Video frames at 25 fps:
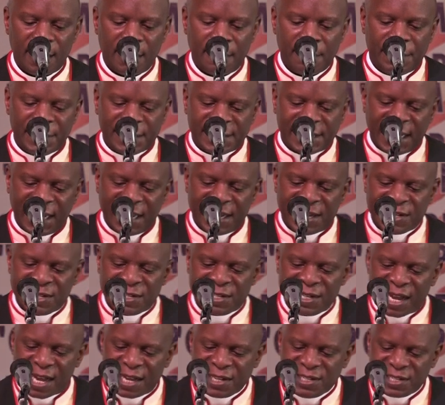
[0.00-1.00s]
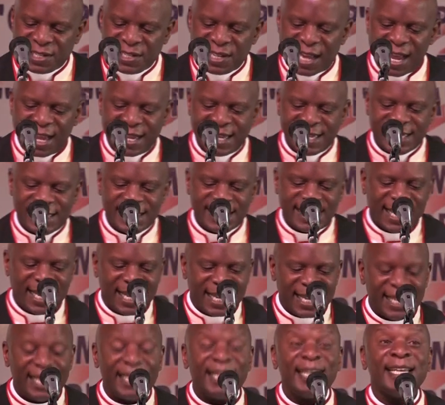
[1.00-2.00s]
Peter is assigned
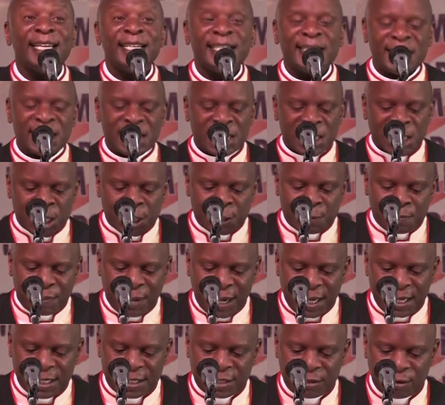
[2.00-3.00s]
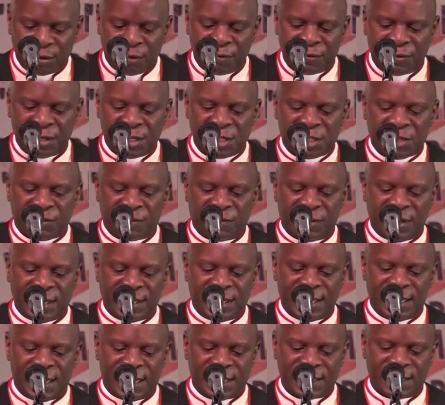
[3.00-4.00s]
in spite of his
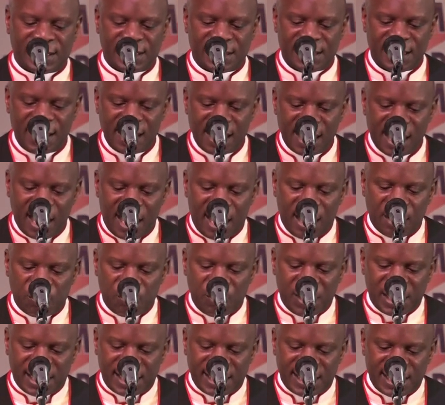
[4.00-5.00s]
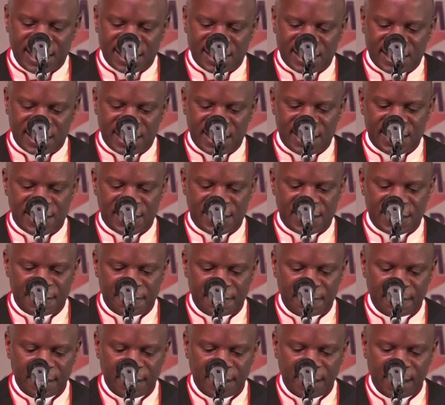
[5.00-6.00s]
failures and weaknesses.
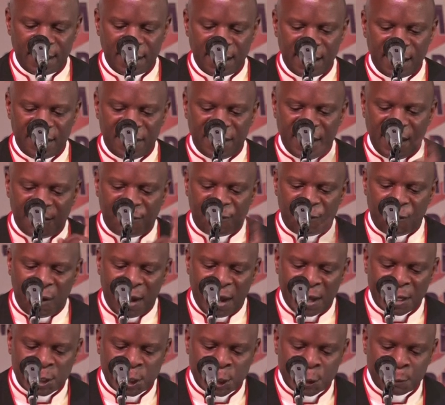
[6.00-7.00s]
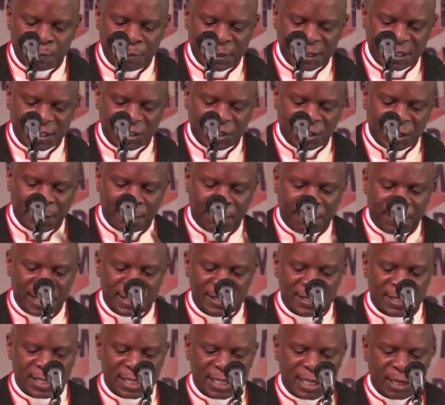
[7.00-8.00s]
Therefore, as Peter
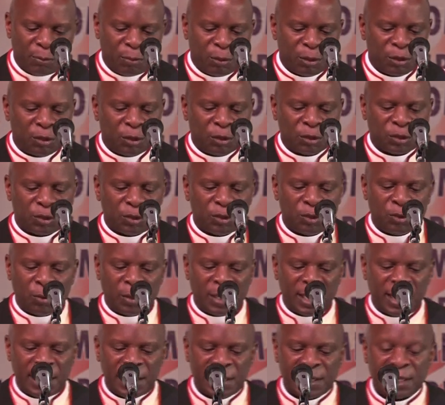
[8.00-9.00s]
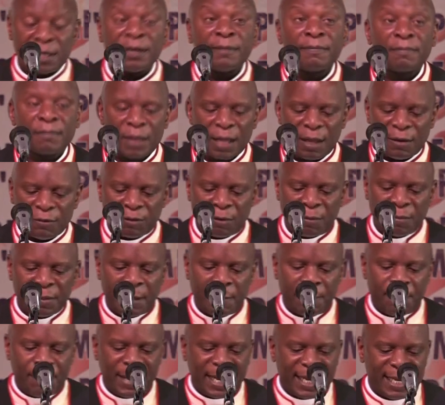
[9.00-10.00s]
shepherds, he will not do it from
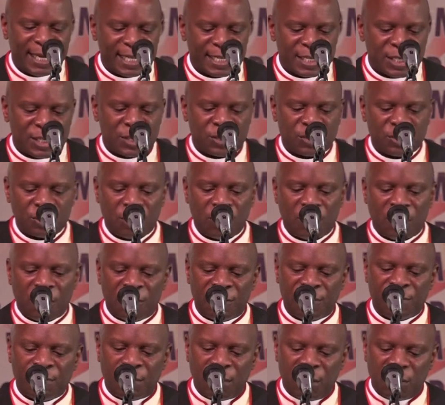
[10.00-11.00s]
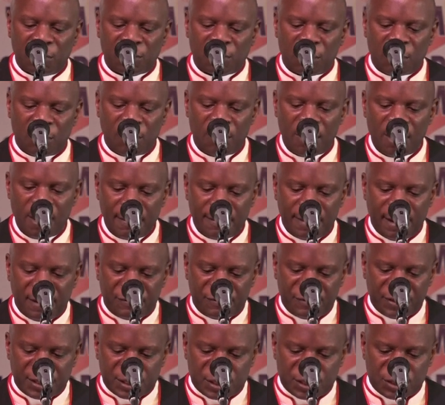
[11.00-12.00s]
the pedestal of moral
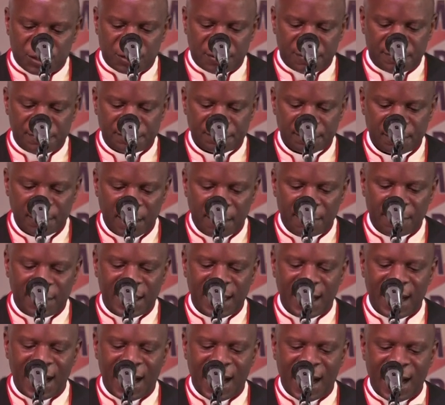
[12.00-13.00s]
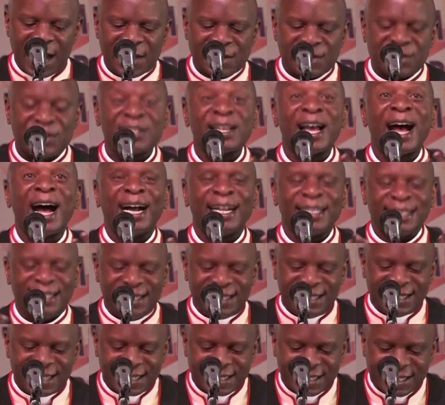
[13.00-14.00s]
perfection, but as a
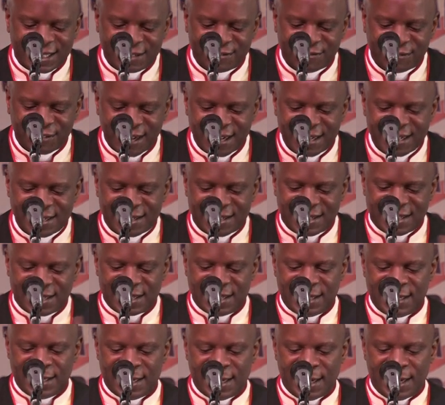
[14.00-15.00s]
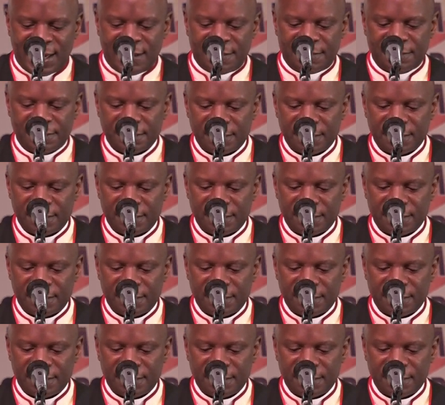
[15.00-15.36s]
justified sinner,